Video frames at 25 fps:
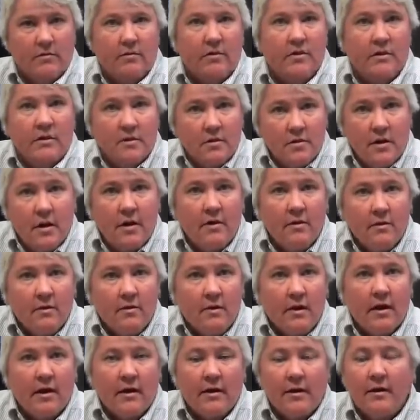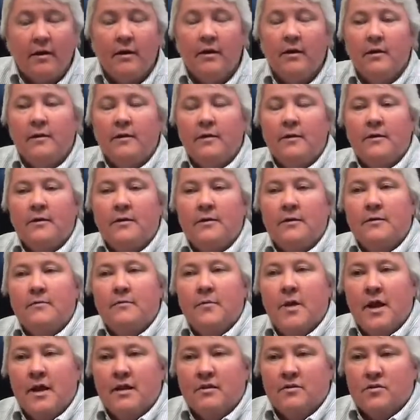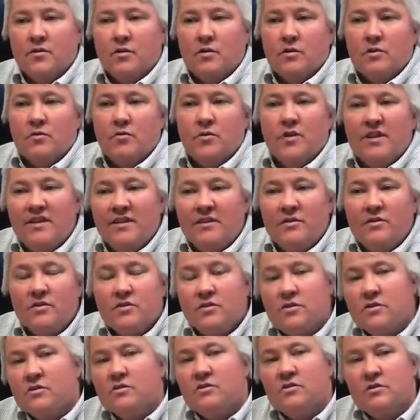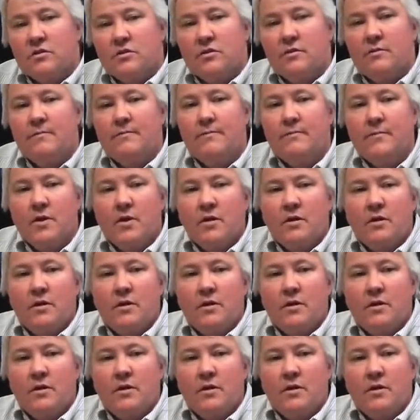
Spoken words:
Intelerad, as our reading system,